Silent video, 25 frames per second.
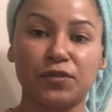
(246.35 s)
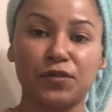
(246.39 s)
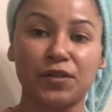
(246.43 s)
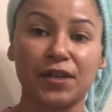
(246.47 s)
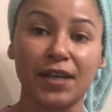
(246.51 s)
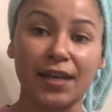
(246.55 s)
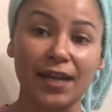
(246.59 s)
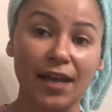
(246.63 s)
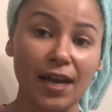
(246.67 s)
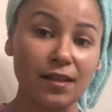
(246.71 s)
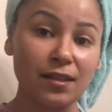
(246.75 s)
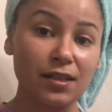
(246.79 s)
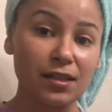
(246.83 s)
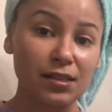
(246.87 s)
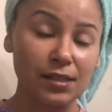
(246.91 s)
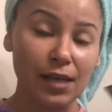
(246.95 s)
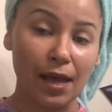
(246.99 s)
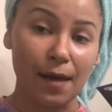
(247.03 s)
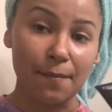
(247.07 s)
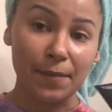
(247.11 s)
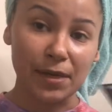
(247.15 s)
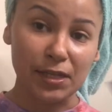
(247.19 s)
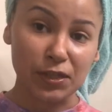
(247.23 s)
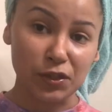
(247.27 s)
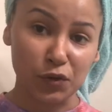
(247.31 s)
You can get this
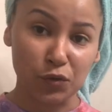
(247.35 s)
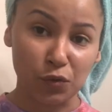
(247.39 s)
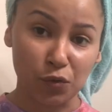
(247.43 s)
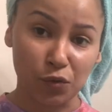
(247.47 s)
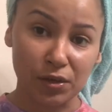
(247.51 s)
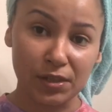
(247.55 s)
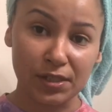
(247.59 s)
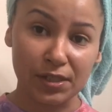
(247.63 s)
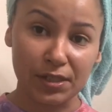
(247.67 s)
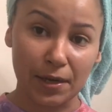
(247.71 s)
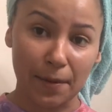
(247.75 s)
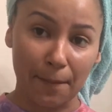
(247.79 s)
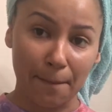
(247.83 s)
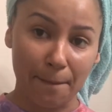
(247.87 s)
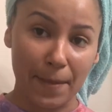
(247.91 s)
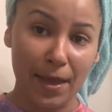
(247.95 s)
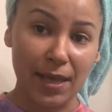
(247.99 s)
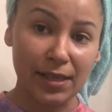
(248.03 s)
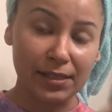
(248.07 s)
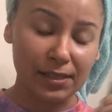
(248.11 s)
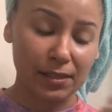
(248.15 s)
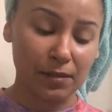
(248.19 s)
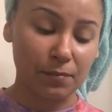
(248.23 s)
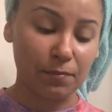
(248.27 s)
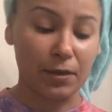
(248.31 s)
at my store. It's an
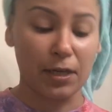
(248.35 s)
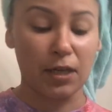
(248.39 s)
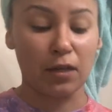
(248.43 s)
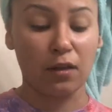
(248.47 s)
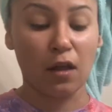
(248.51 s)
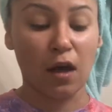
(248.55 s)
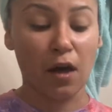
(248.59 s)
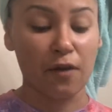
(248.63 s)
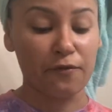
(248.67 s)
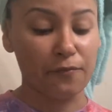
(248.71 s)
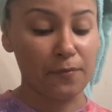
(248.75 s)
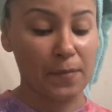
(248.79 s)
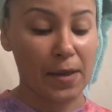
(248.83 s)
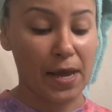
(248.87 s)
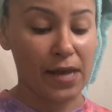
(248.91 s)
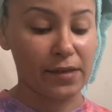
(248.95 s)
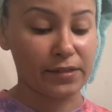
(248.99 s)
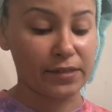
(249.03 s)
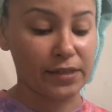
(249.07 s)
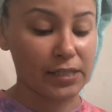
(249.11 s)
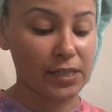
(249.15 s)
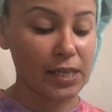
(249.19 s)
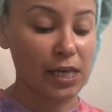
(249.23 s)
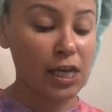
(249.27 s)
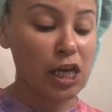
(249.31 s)
amazing peel off
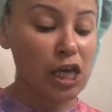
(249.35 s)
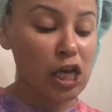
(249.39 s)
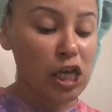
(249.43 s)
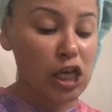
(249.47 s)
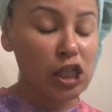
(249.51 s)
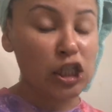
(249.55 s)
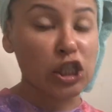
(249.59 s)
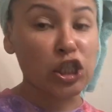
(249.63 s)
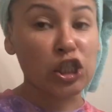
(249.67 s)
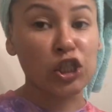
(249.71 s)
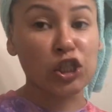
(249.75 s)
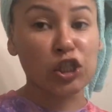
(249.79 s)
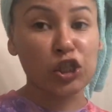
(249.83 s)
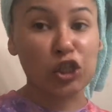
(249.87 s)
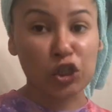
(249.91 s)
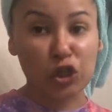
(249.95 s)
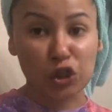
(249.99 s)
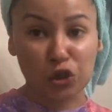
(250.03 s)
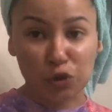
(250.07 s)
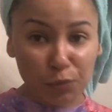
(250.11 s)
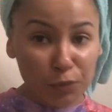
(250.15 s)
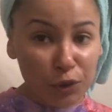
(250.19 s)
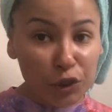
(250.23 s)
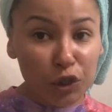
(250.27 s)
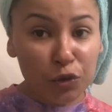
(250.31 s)
mask,
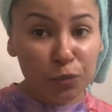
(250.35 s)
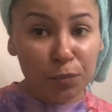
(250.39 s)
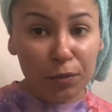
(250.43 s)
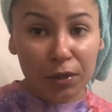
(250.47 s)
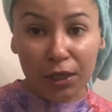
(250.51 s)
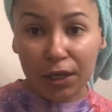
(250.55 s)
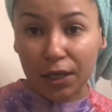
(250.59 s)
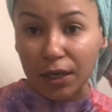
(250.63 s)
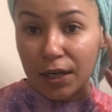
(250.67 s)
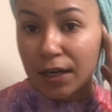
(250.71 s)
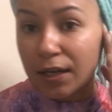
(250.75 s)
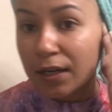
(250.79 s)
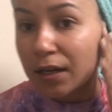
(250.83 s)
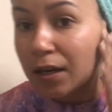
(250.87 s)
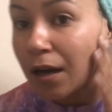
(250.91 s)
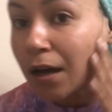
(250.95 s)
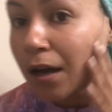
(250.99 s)
super duper good.